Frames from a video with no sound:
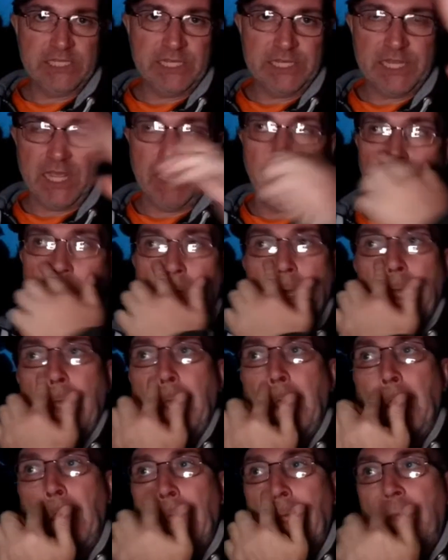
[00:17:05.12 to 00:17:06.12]
tilted up
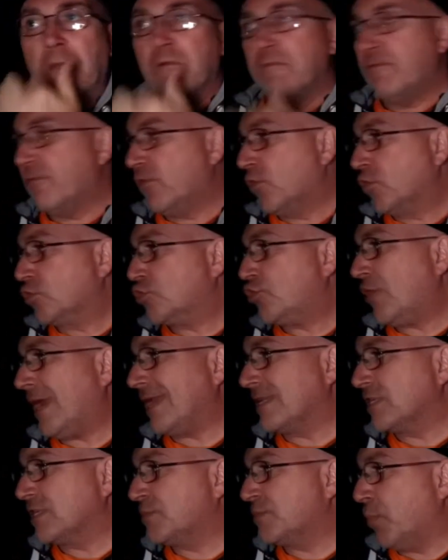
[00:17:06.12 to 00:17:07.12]
for
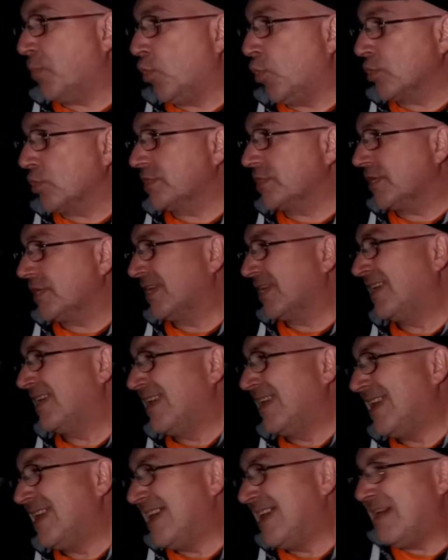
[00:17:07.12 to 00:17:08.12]
transport,
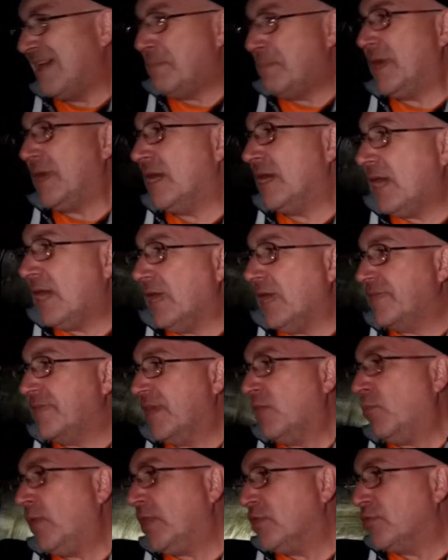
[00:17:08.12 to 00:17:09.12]
but I
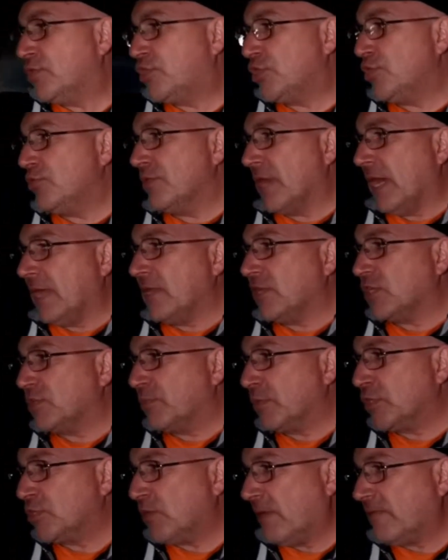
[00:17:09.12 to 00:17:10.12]
think when you do that,
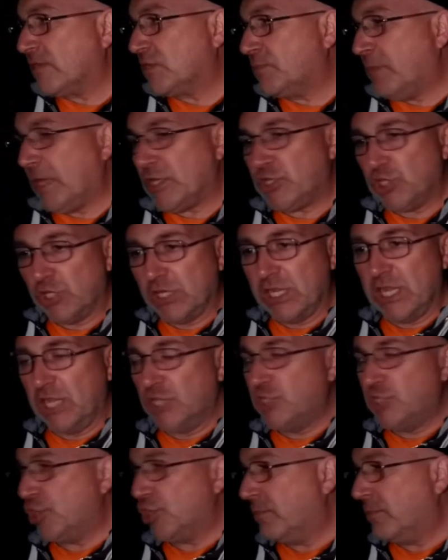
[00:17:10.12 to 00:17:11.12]
you're supposed to have a special
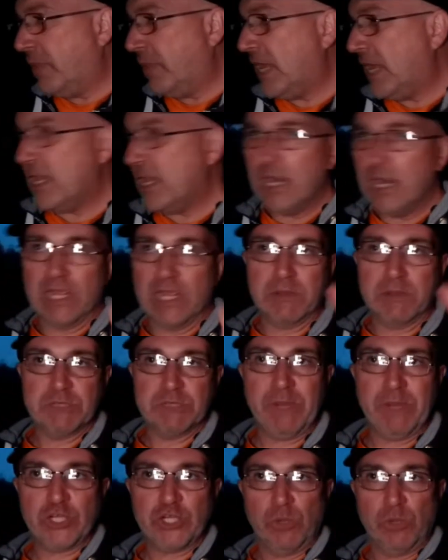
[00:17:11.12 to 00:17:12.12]
gudgeon pin, like a
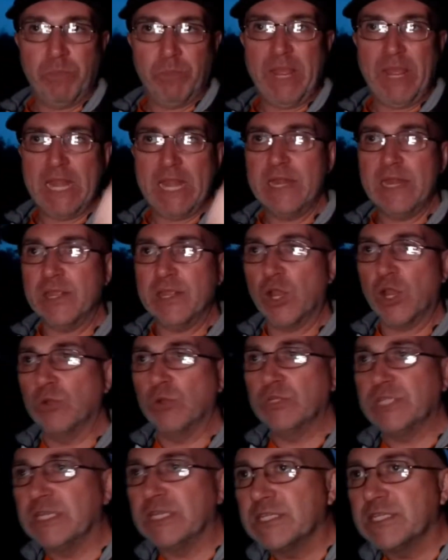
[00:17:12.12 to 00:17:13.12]
special pin that
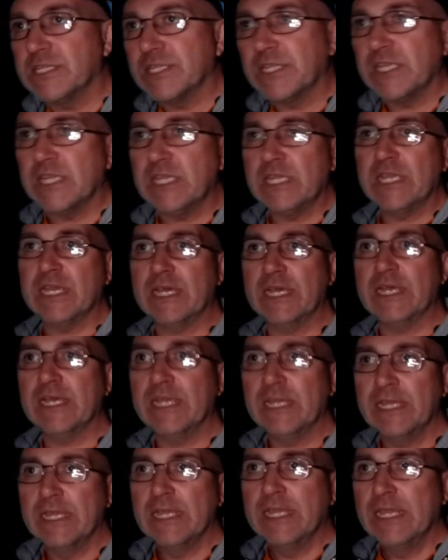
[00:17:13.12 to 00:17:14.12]
goes into
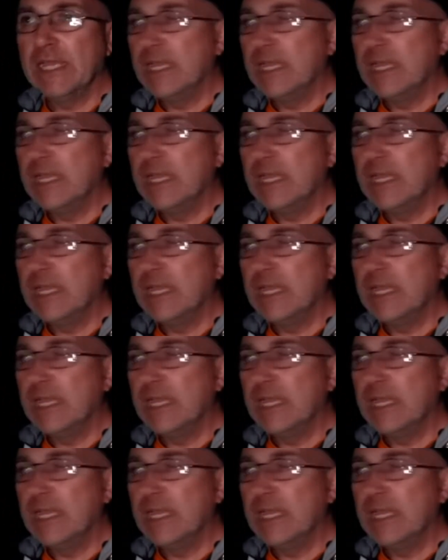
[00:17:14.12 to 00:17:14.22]
the